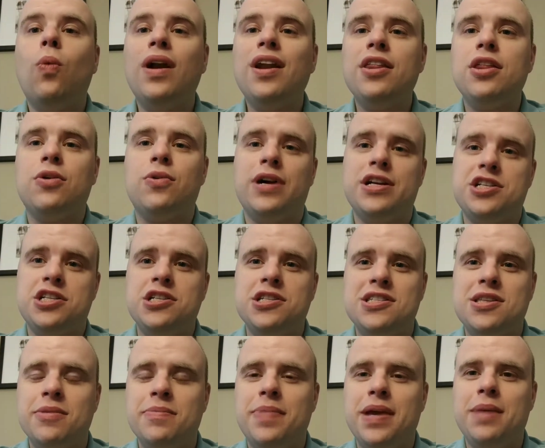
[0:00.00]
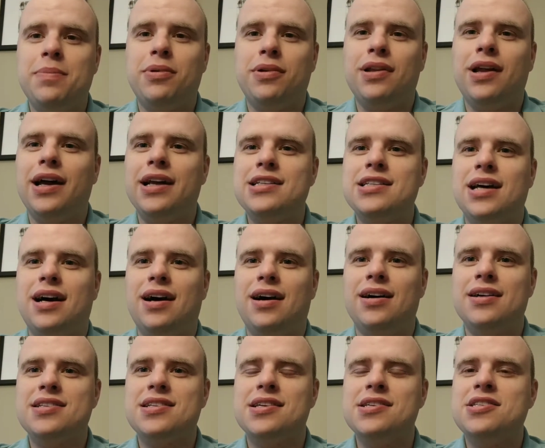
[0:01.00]
One of the questions that people like to
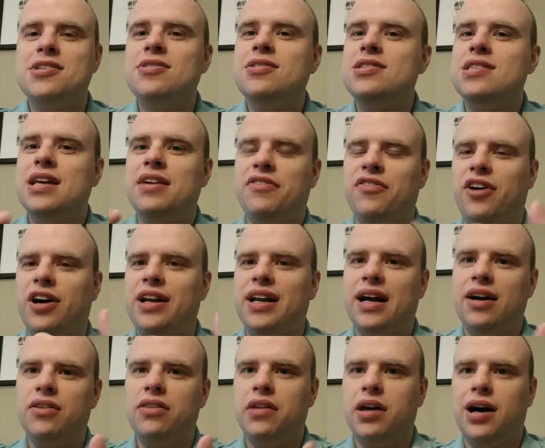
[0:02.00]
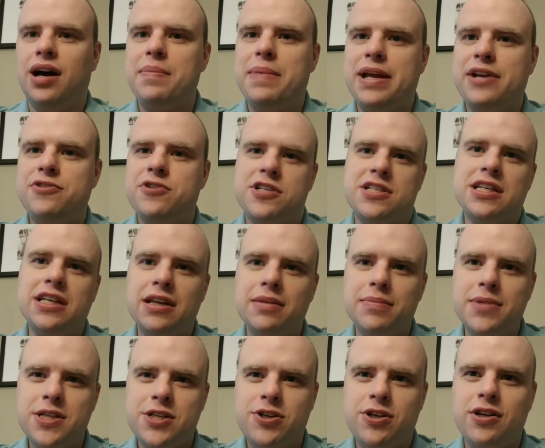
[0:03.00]
ask as soon as they find out that I'm interested
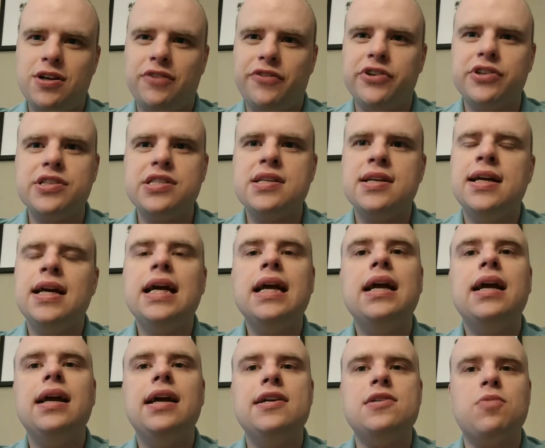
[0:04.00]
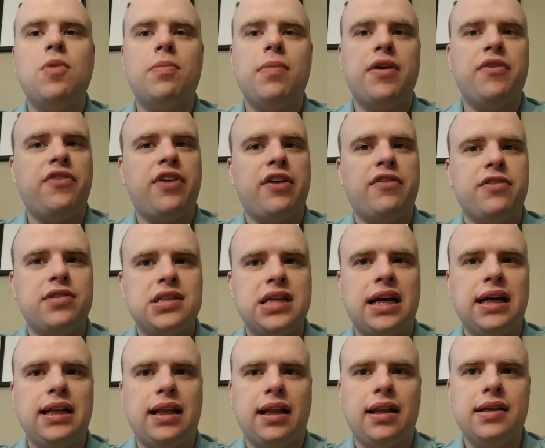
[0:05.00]
in mystery novels is what my favourite
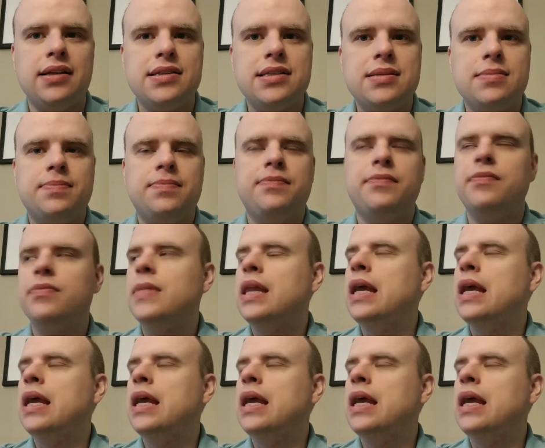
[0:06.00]
title is.